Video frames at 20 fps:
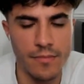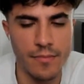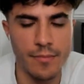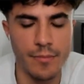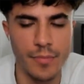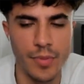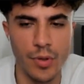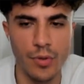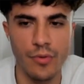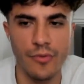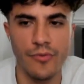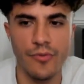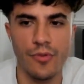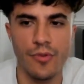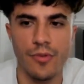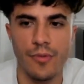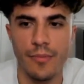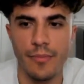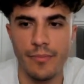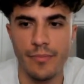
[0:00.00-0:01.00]

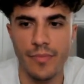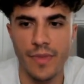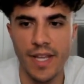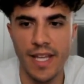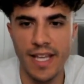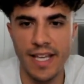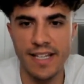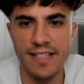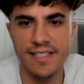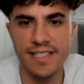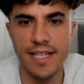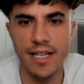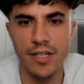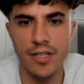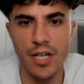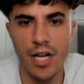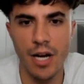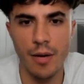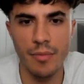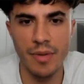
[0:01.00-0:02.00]
Beautiful. Easy
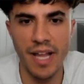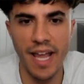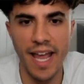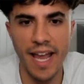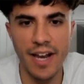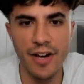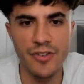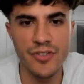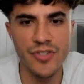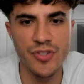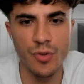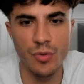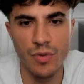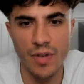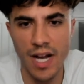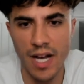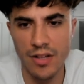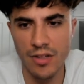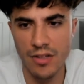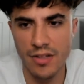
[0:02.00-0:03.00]
anomaly. Hangers do
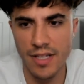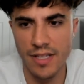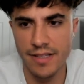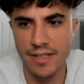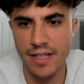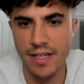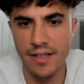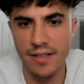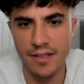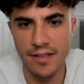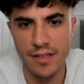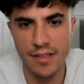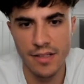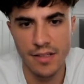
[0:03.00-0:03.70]
not look like that.